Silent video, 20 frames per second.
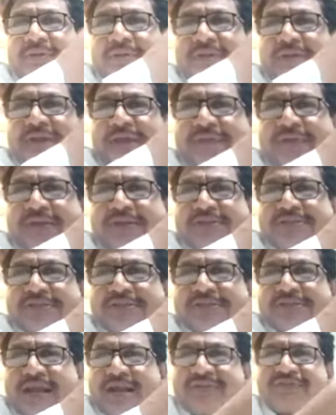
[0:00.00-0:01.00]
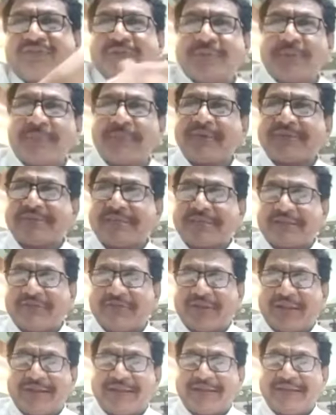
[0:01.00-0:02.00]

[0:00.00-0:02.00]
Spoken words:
I will start from the basic one,